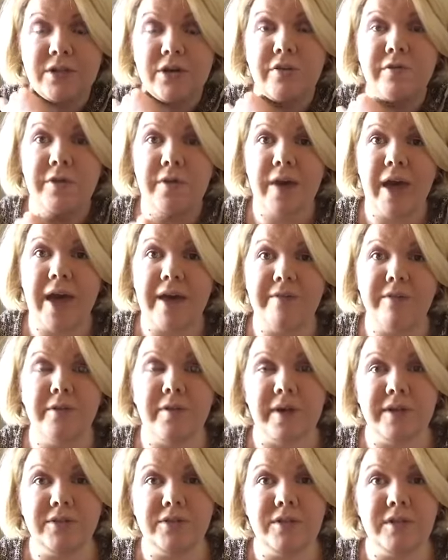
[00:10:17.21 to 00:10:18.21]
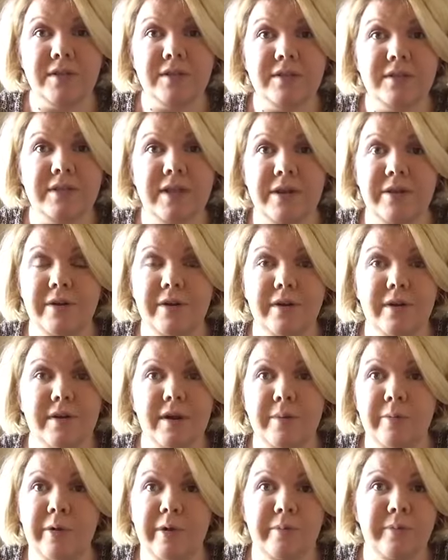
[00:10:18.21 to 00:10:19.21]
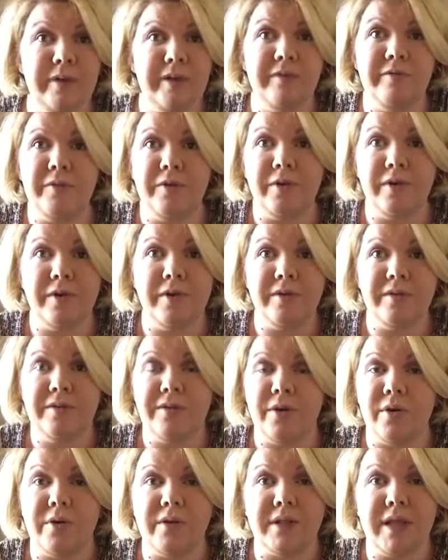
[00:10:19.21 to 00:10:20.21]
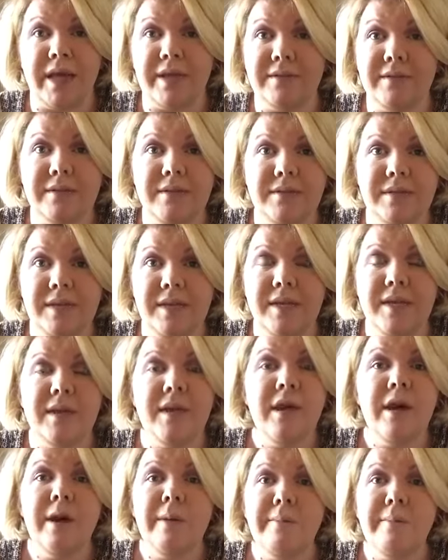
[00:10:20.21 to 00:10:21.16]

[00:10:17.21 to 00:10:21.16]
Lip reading: so if you have questions that are appropriate for the whole class to see,